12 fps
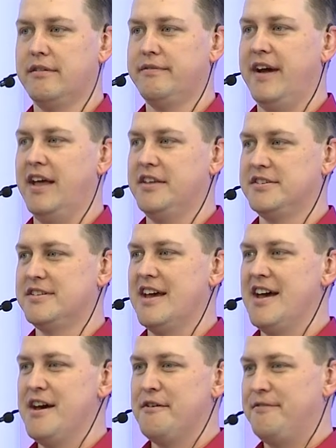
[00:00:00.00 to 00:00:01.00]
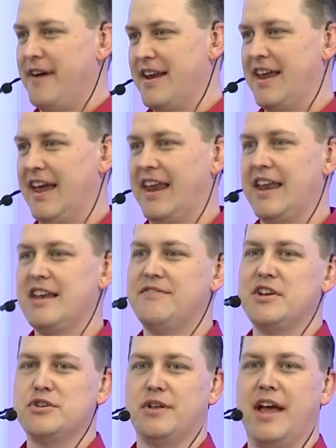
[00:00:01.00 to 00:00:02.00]
files, finding an
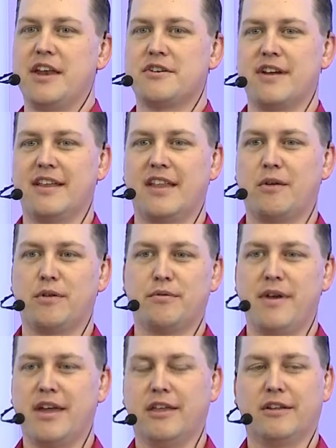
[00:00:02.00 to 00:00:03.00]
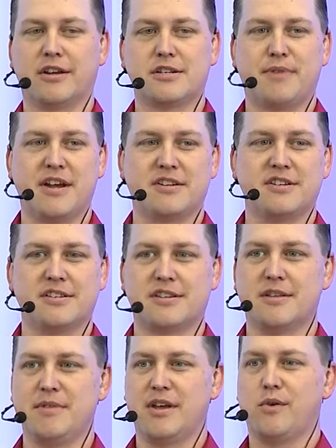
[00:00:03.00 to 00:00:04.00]
individual entry in there with regular expressions
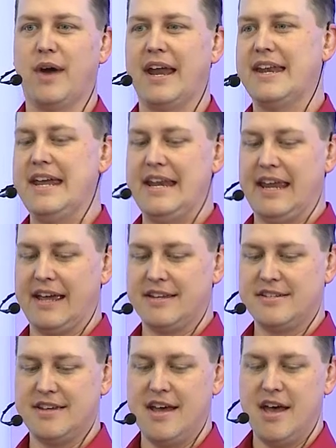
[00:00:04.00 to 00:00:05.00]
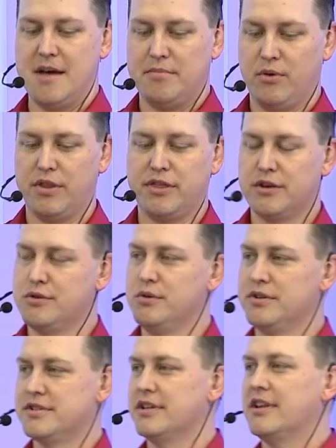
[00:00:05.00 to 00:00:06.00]
could be quite tedious, but with the
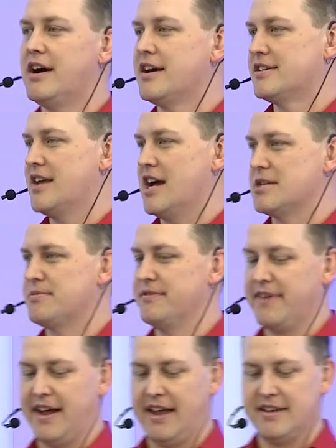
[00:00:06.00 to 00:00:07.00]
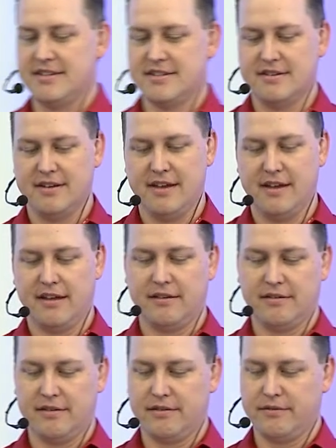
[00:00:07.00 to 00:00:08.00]
tools that Logstash provides, uh,
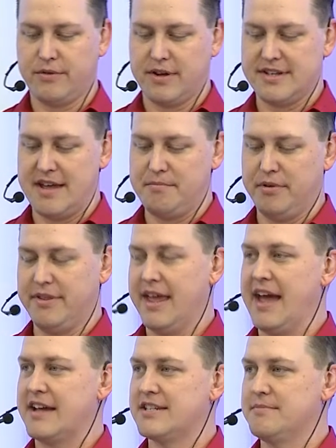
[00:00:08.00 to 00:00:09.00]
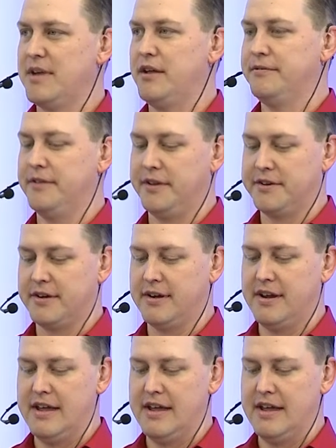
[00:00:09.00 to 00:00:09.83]
for example, the X M L filter,